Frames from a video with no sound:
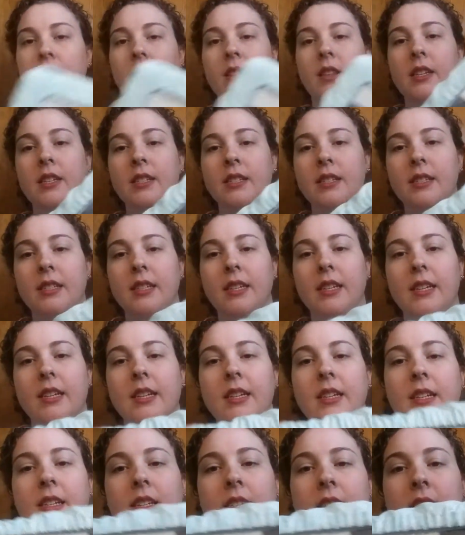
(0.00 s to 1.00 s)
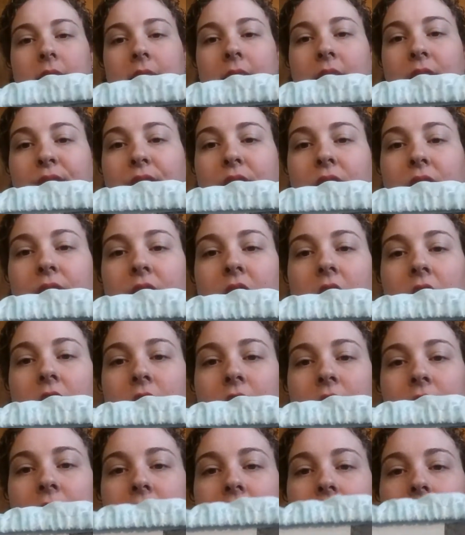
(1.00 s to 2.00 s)
this is how far I've
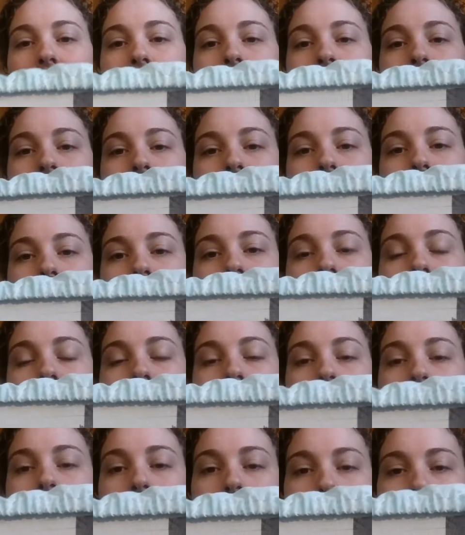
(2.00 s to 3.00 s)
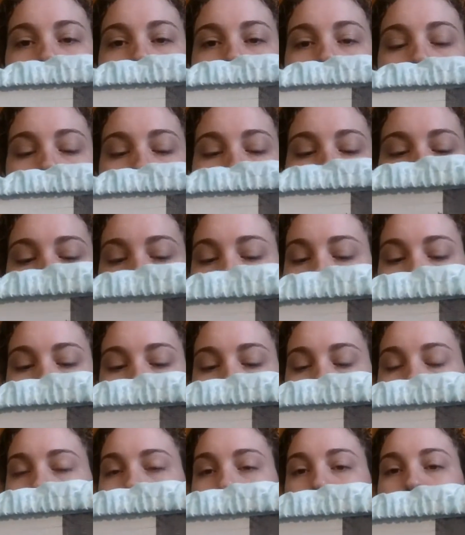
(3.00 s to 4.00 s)
gotten on that. And
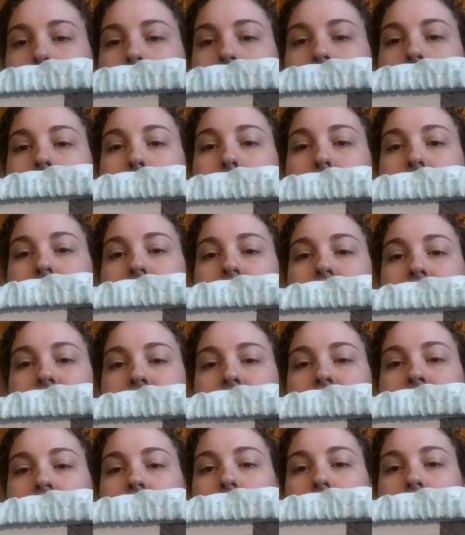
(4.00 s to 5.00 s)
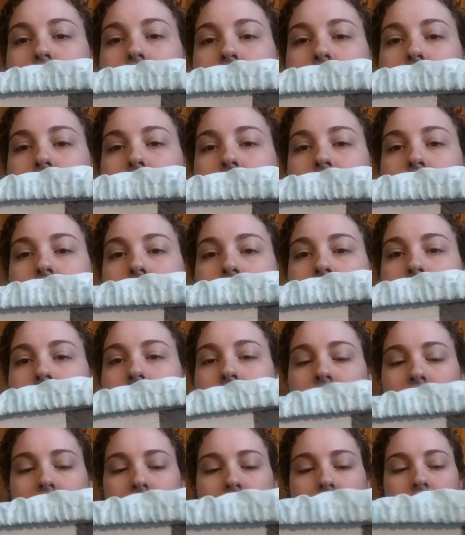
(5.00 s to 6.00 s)
again, just want a page finish down to,
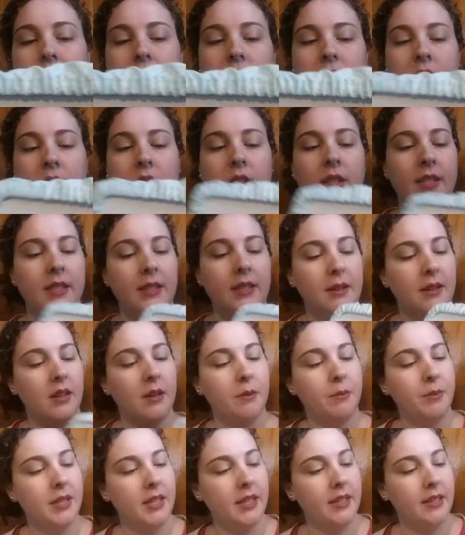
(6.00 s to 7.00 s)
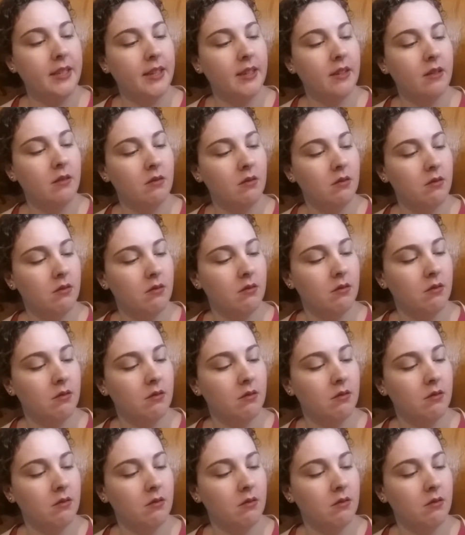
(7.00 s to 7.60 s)
is it upside down?